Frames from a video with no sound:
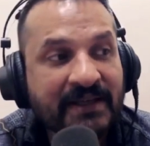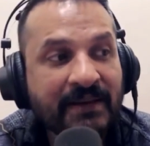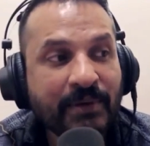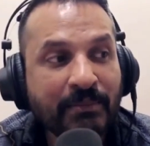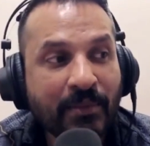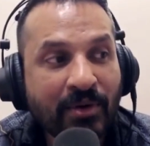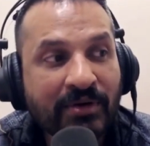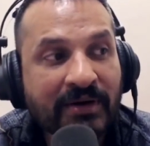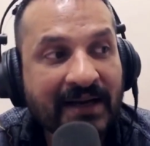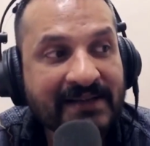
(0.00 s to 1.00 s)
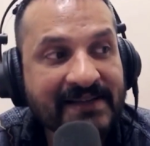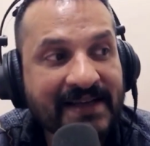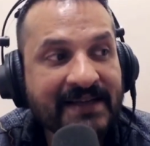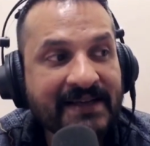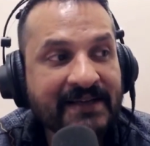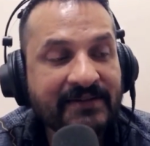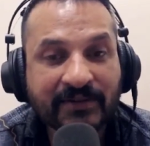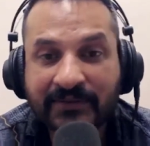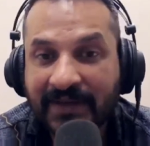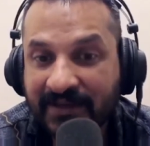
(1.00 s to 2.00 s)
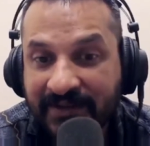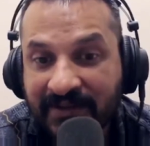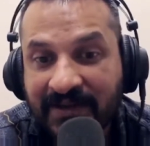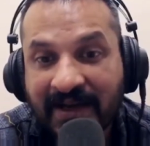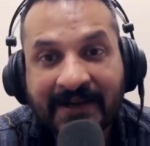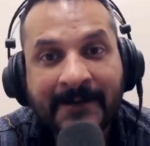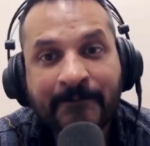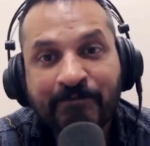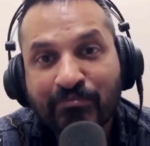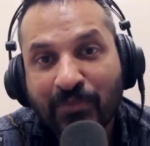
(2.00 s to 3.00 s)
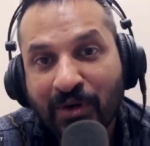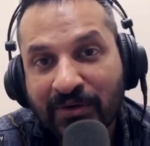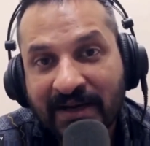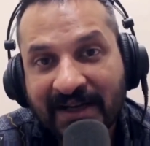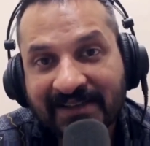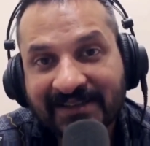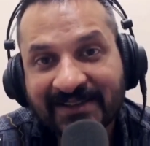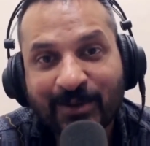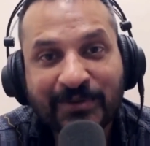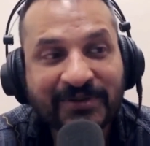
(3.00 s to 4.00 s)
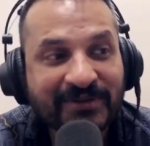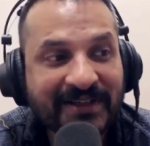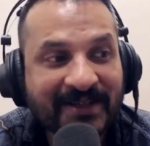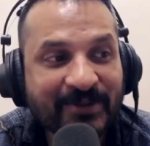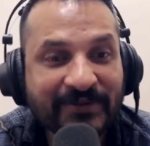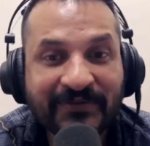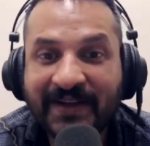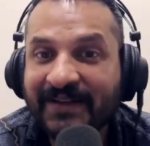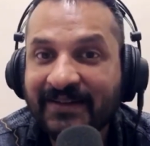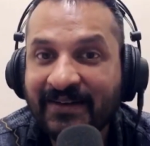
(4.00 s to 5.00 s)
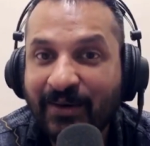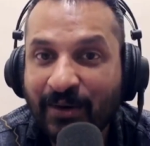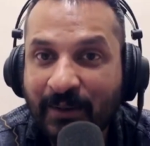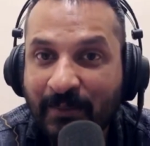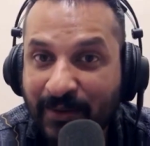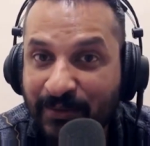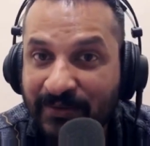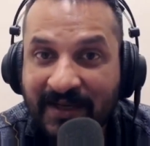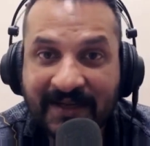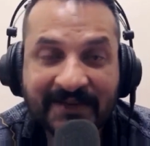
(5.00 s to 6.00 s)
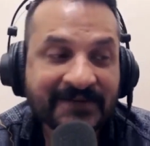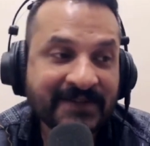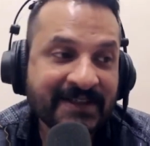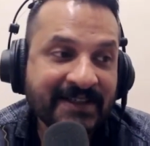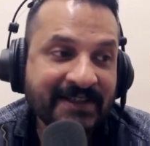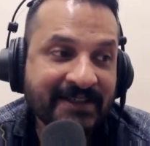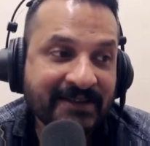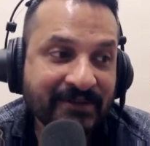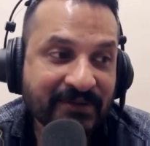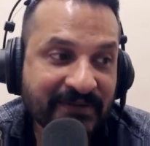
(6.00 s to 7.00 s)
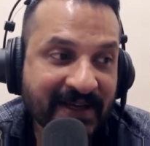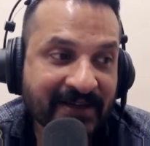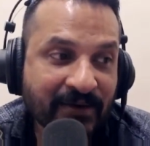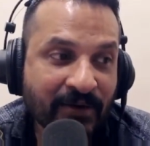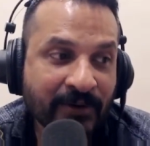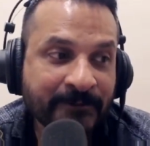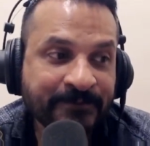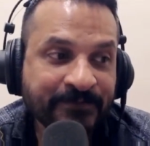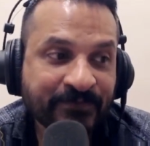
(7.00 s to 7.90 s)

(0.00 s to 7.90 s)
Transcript: but more as a sort of like a dear diary, more as an opportunity to reflect on my own life, to reflect on